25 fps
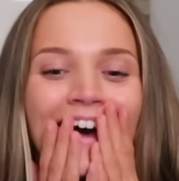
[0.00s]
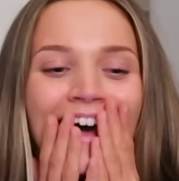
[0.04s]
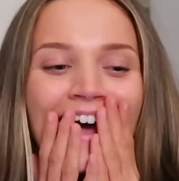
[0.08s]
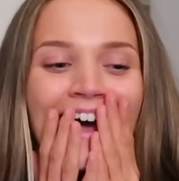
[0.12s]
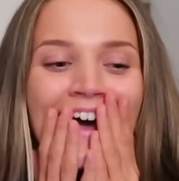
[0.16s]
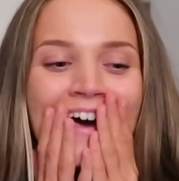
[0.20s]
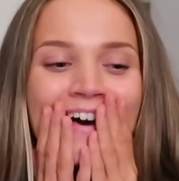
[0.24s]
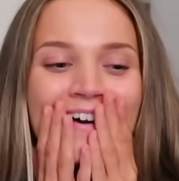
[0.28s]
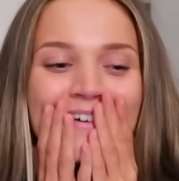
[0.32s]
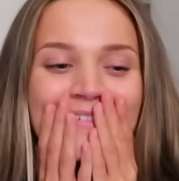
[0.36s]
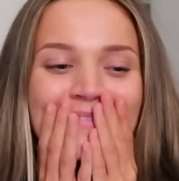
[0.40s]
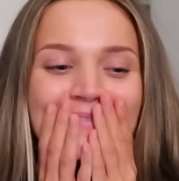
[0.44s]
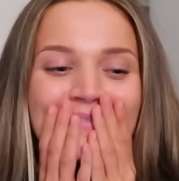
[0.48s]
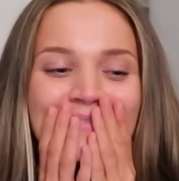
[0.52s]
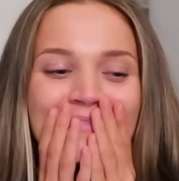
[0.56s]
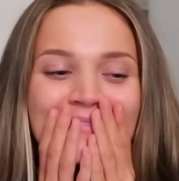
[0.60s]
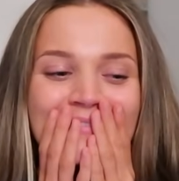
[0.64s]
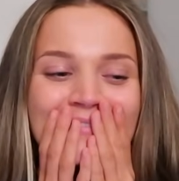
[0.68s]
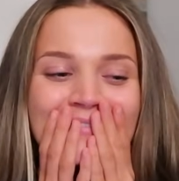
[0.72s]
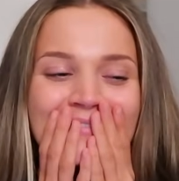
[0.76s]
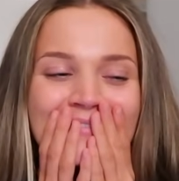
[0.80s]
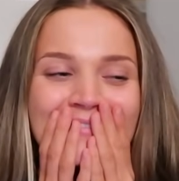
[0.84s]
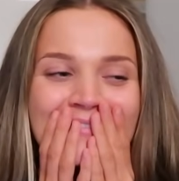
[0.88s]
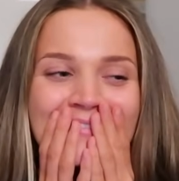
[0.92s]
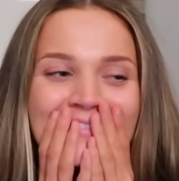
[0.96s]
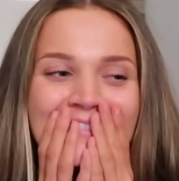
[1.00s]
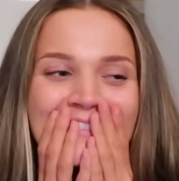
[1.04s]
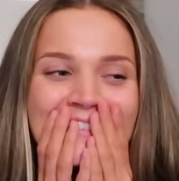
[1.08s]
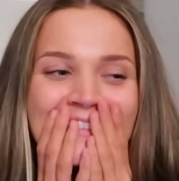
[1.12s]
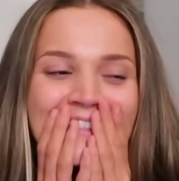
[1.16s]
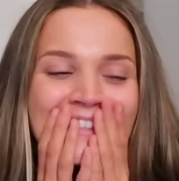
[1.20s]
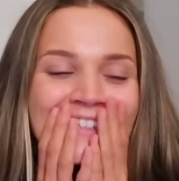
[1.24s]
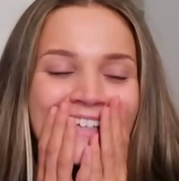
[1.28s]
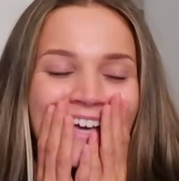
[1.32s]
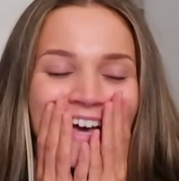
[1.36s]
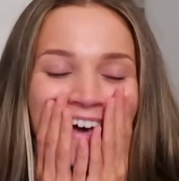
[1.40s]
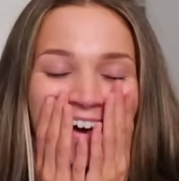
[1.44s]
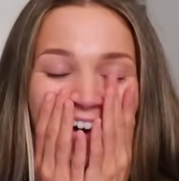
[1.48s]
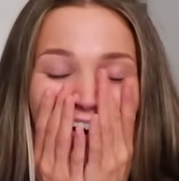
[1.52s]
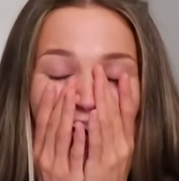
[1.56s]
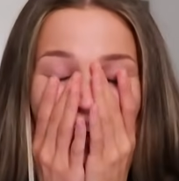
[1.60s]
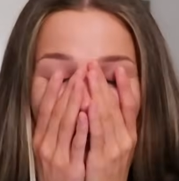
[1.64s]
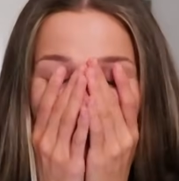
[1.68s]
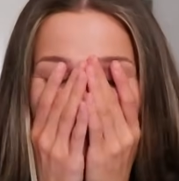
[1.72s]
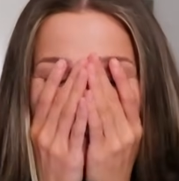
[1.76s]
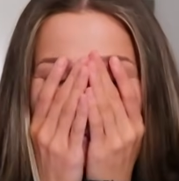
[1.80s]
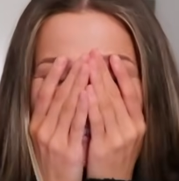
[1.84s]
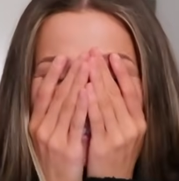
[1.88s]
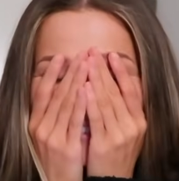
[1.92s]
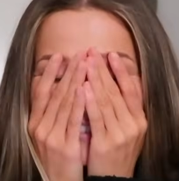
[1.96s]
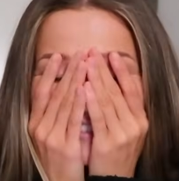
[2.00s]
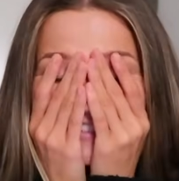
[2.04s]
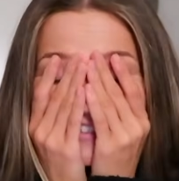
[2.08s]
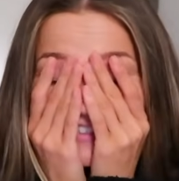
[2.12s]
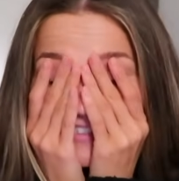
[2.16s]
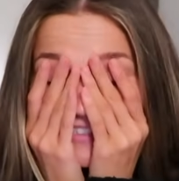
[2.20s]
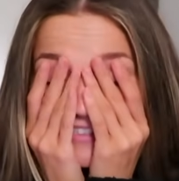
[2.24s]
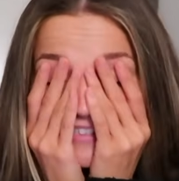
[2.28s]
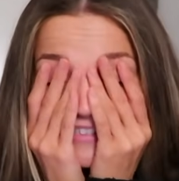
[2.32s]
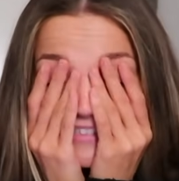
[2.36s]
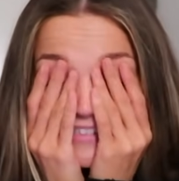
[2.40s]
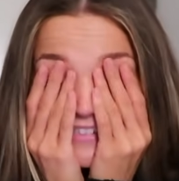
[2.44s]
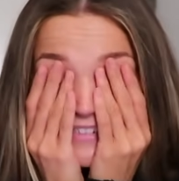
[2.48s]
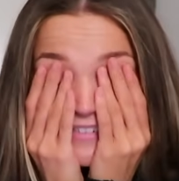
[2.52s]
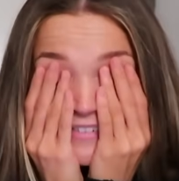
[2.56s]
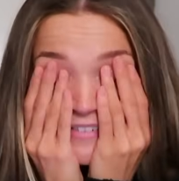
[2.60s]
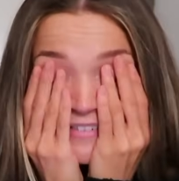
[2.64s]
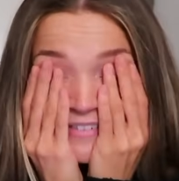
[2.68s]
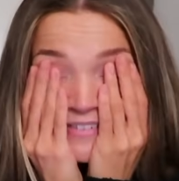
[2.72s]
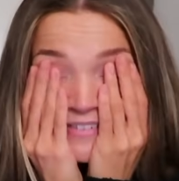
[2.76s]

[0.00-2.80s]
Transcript: So yeah, I don't